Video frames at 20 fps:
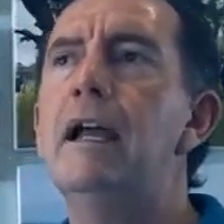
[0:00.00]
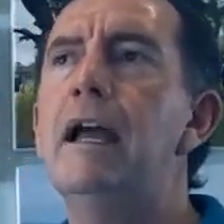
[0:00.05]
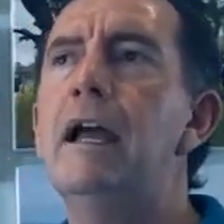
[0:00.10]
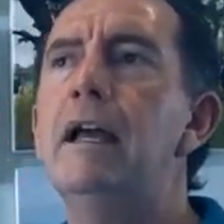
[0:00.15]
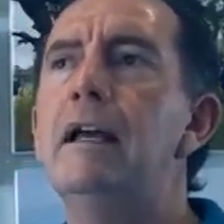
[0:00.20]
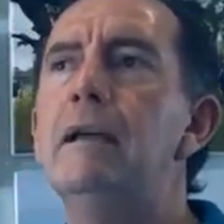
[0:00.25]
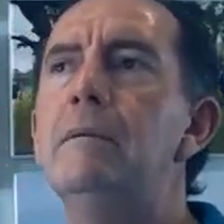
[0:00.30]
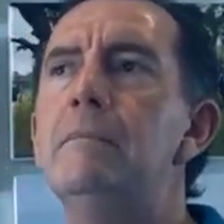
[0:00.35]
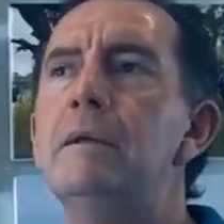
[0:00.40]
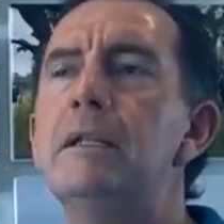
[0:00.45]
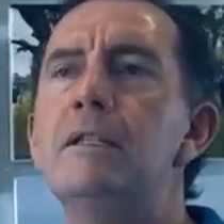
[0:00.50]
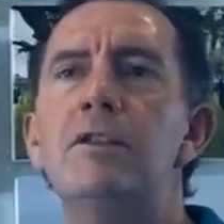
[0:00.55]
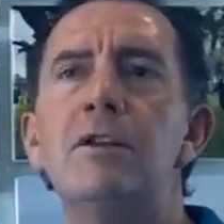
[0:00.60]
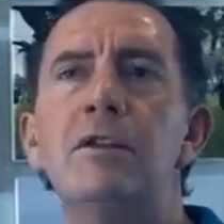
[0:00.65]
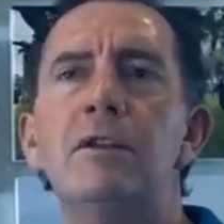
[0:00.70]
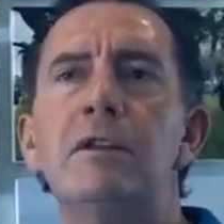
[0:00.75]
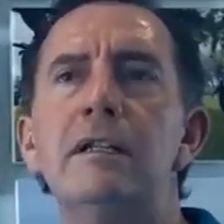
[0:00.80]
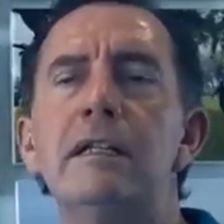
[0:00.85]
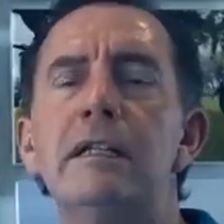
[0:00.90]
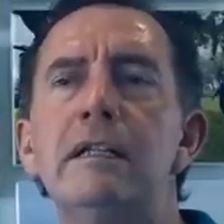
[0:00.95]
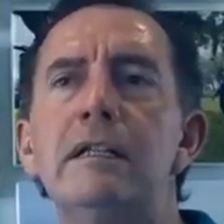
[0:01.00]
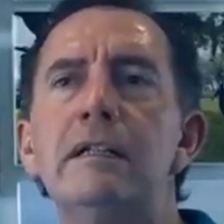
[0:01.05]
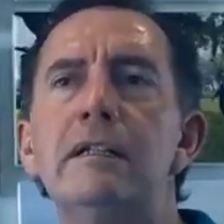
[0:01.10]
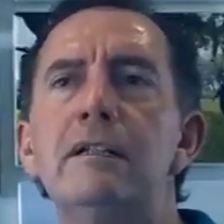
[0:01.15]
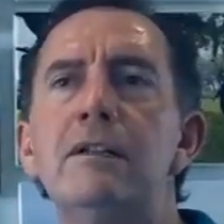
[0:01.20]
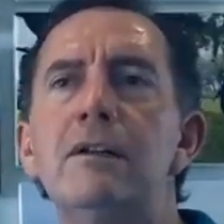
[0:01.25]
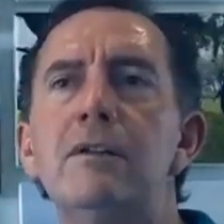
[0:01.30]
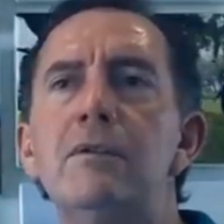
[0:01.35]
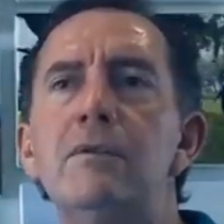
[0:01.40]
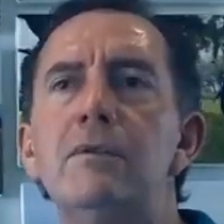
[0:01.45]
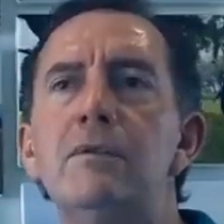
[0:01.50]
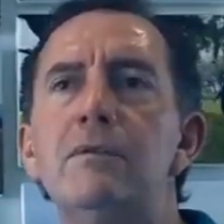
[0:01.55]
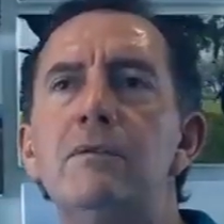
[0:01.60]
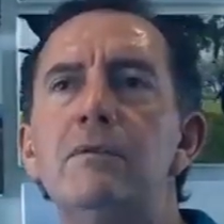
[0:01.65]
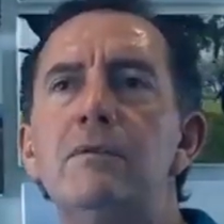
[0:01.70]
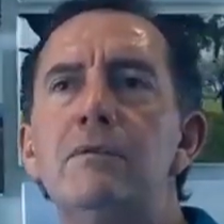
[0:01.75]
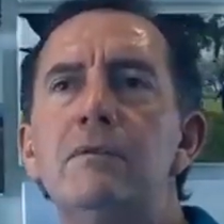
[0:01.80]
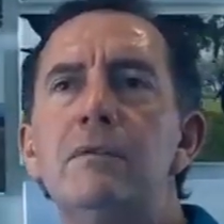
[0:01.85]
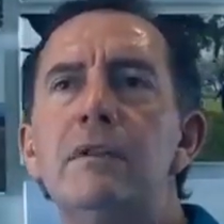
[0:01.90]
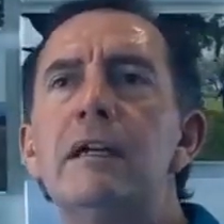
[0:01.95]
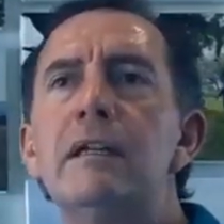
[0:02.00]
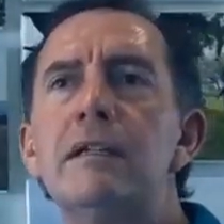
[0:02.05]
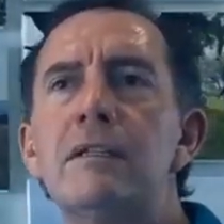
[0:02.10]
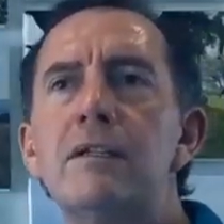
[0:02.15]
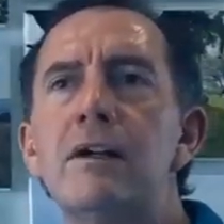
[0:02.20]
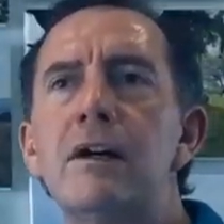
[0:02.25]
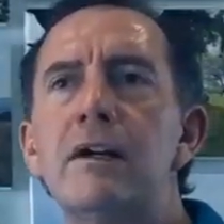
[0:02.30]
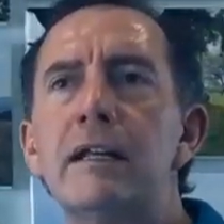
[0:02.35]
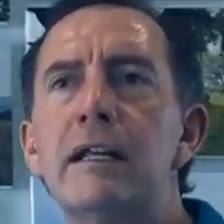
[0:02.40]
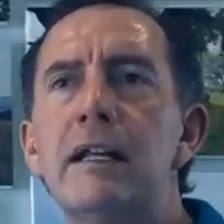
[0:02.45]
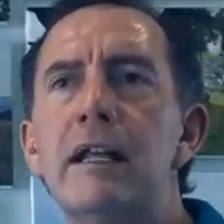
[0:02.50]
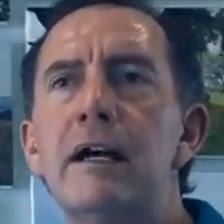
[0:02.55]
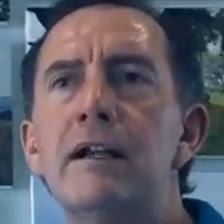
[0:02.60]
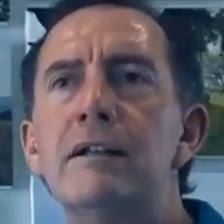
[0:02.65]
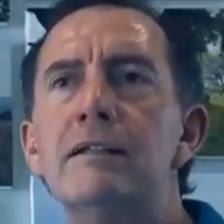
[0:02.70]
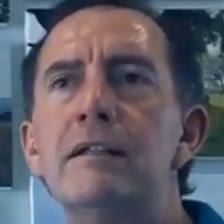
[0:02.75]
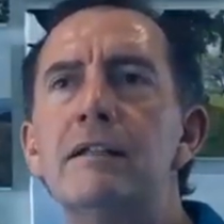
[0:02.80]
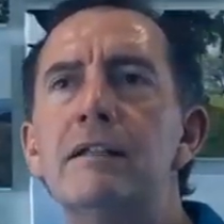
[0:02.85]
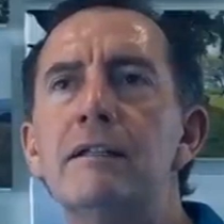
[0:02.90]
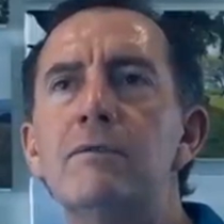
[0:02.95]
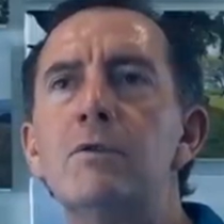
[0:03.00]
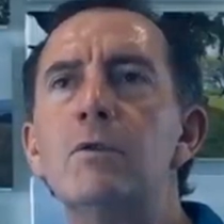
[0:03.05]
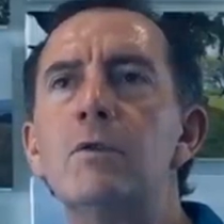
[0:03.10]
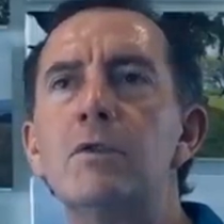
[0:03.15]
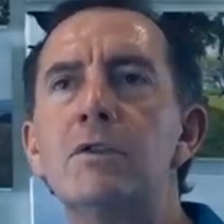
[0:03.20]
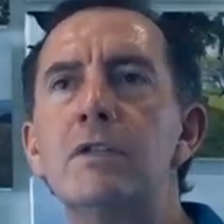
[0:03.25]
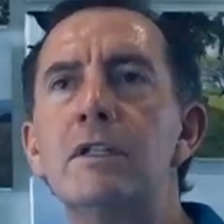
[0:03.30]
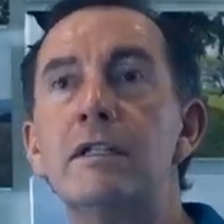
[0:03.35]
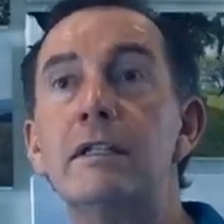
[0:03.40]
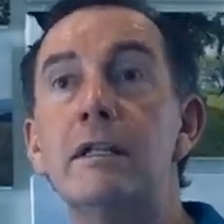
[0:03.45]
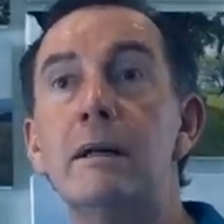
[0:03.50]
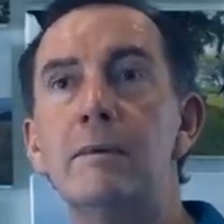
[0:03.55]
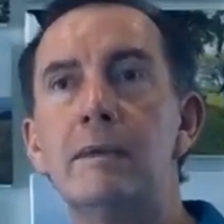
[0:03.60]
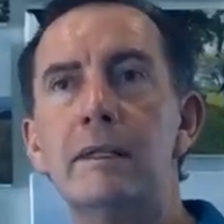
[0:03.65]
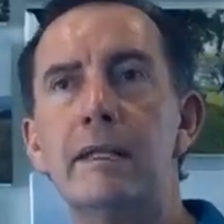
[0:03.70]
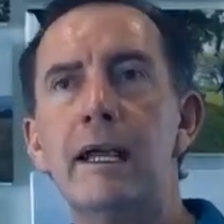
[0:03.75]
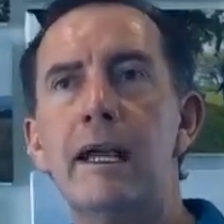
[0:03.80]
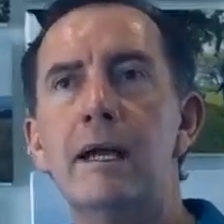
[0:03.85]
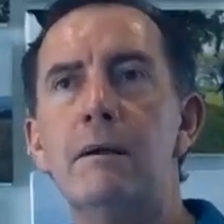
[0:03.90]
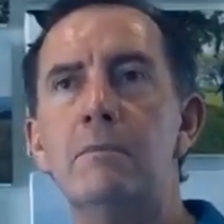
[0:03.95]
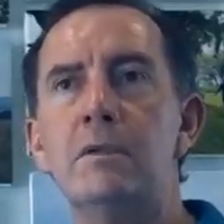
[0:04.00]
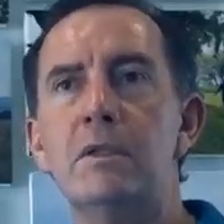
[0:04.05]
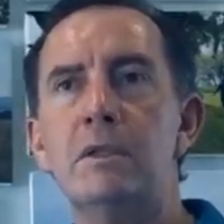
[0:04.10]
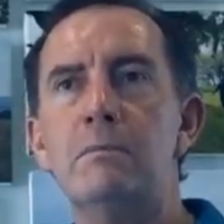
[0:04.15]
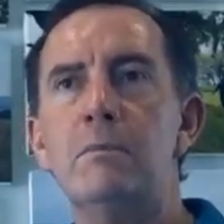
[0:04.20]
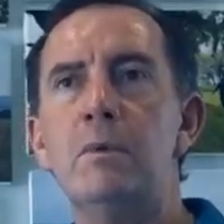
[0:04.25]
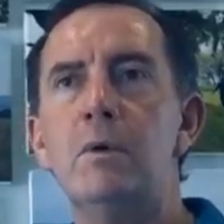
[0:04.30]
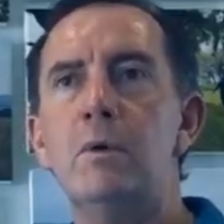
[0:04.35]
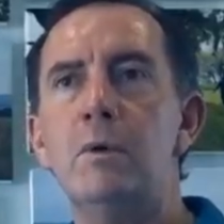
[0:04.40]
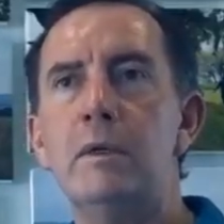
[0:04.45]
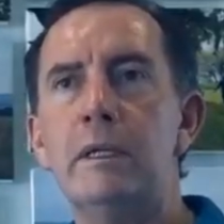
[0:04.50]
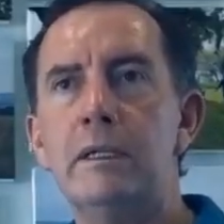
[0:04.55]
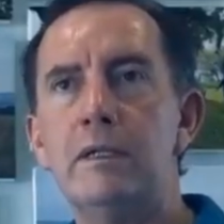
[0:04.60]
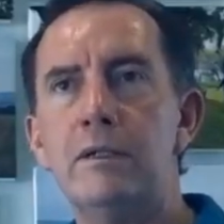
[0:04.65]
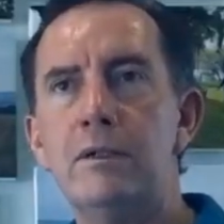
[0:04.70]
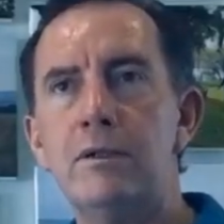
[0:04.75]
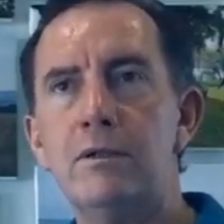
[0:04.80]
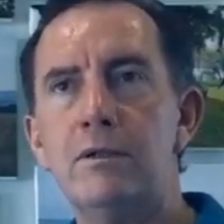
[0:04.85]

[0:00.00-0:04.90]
But certainly, they started out, and of course, the double cab was born